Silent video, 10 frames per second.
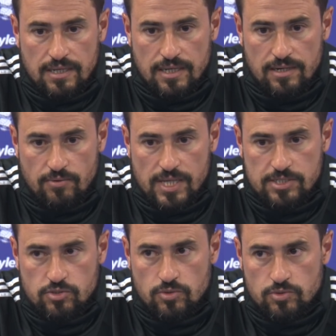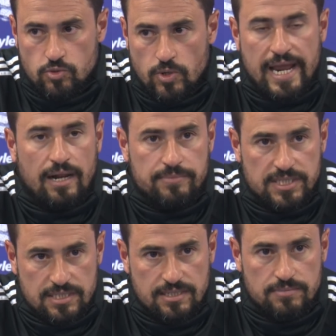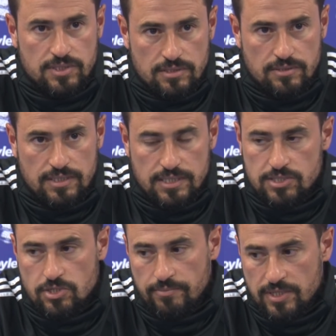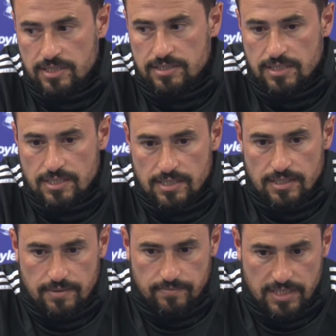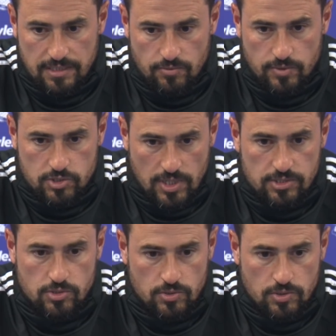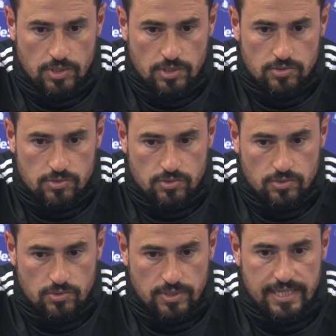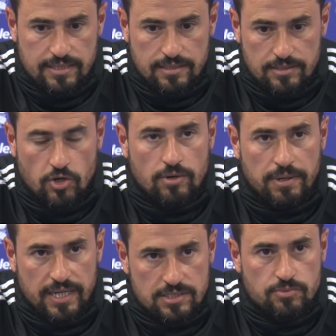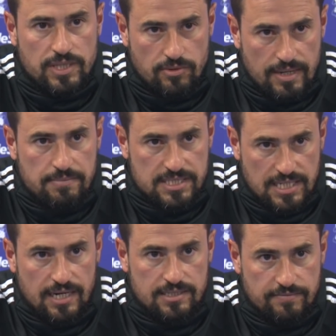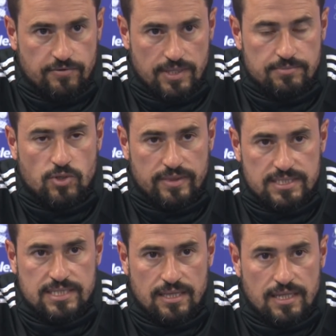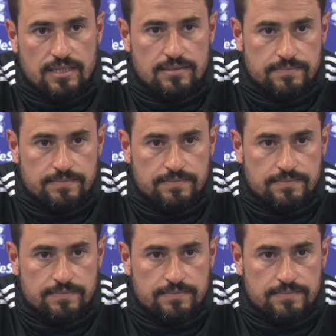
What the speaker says: and ready to help the team, you know. And this is something that we try to get the young players with the right mentality for them to understand that.